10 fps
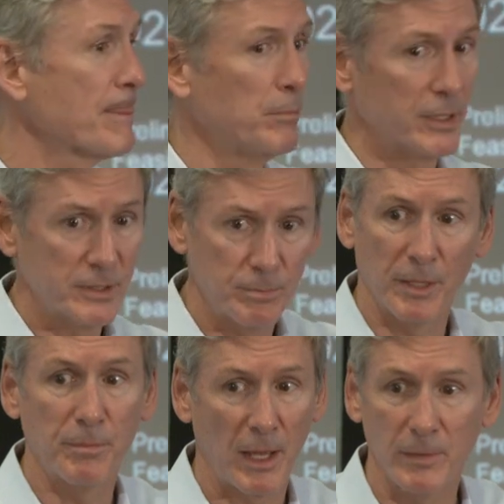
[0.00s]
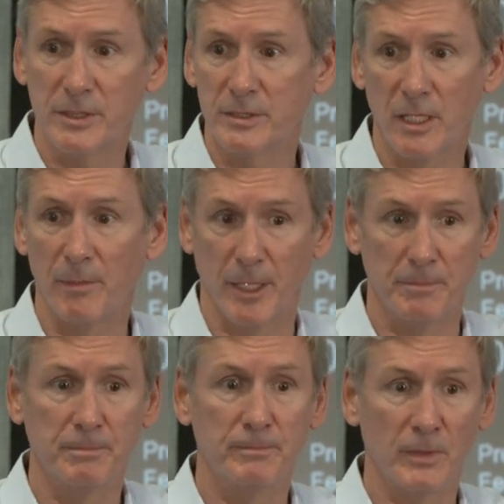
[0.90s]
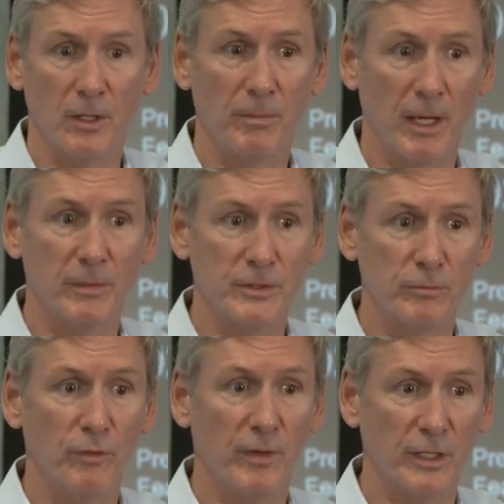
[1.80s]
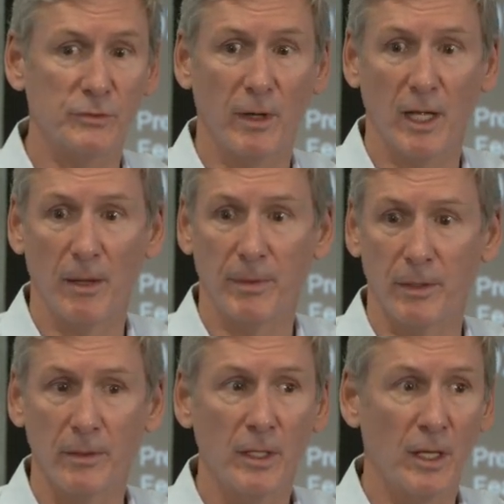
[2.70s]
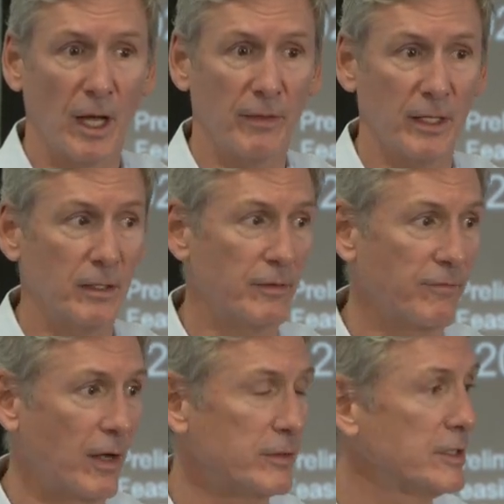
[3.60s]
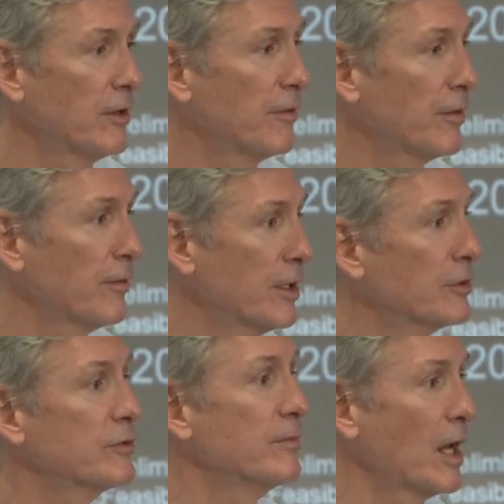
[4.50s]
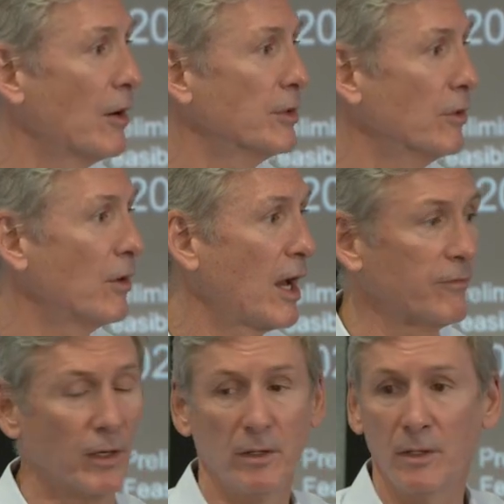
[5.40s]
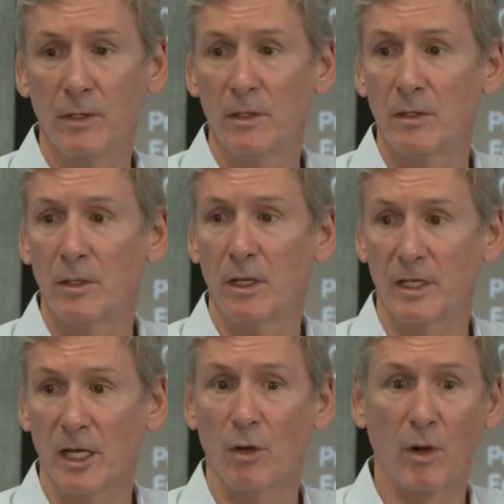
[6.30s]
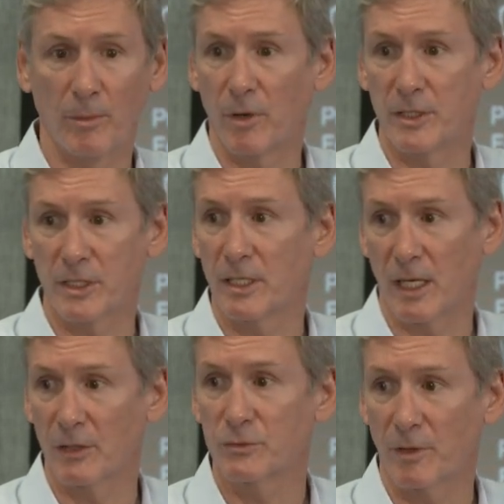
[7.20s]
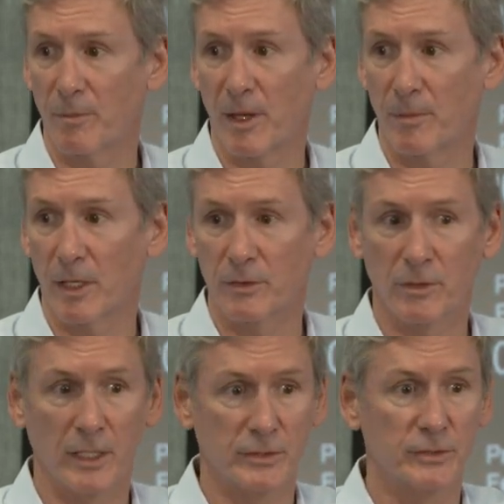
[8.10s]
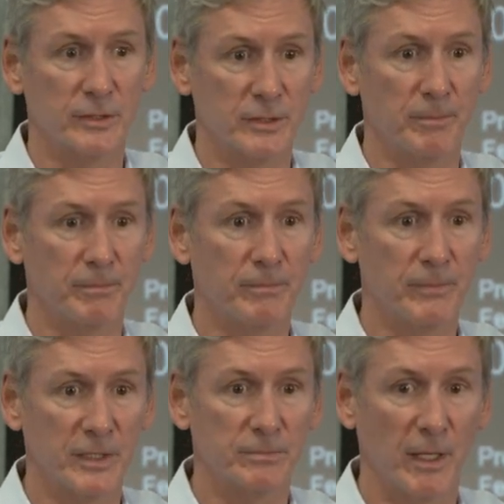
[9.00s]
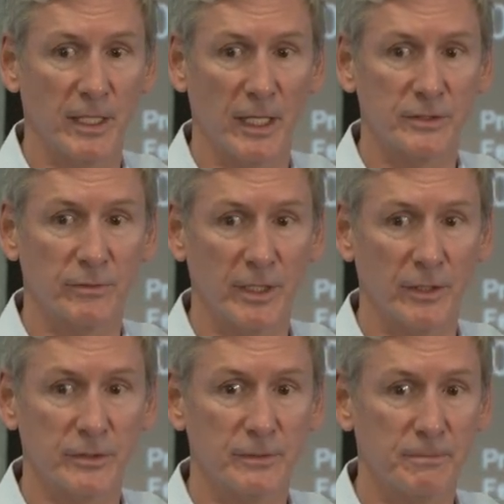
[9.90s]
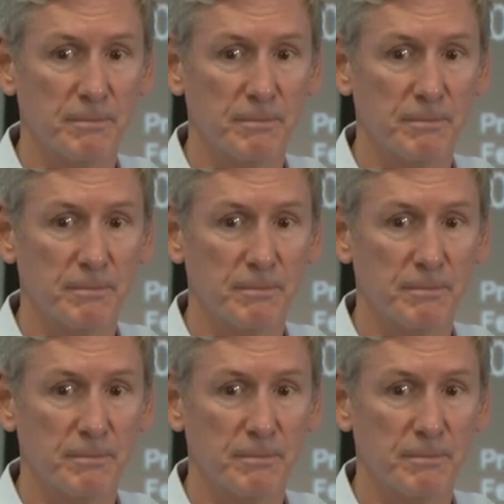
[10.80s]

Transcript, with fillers: but, but PEM is coming. You know, PEM is moving its way up, and I think if I was here three years from now, you'll have a, a gigawatt project announced with a PEM electrolyzer system. That's my guess, three years.